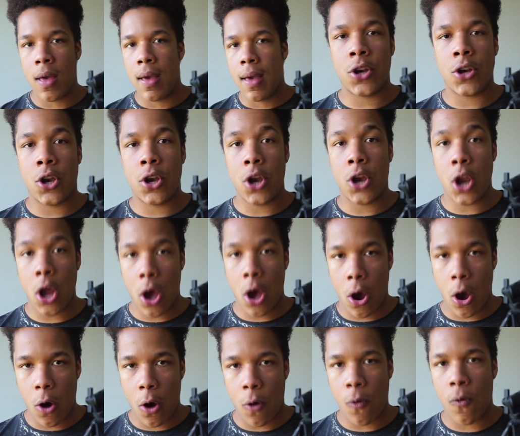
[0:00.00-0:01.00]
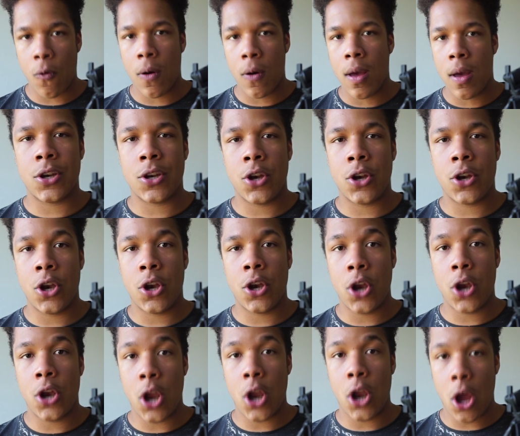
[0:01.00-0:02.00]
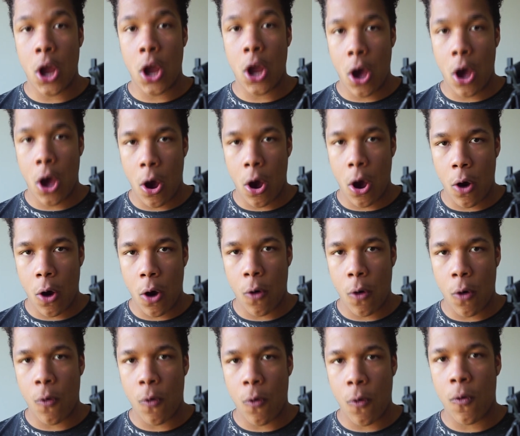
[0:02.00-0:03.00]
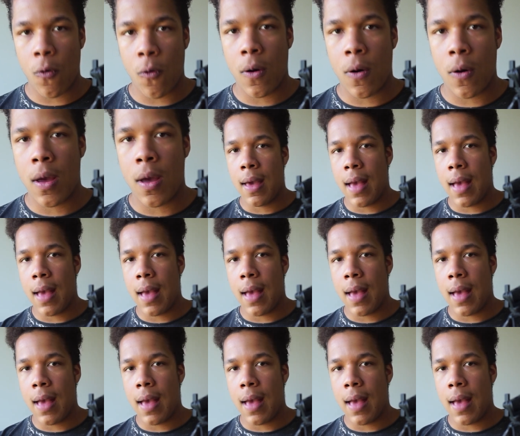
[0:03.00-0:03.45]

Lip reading: No. No.